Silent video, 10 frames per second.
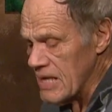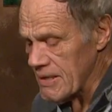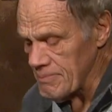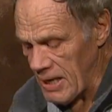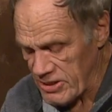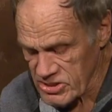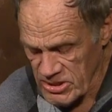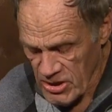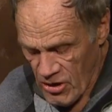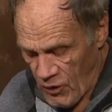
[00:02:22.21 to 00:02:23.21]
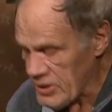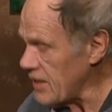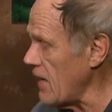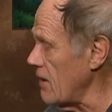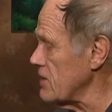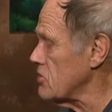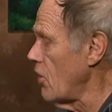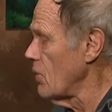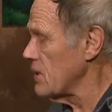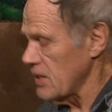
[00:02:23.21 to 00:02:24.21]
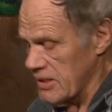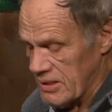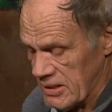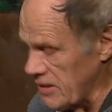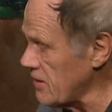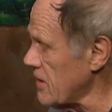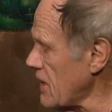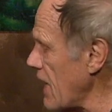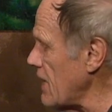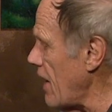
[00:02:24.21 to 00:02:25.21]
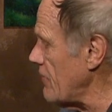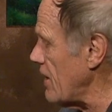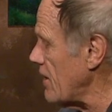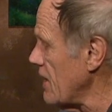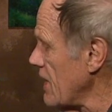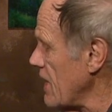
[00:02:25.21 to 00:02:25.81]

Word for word: take much. Okay, now let's go with the light on there.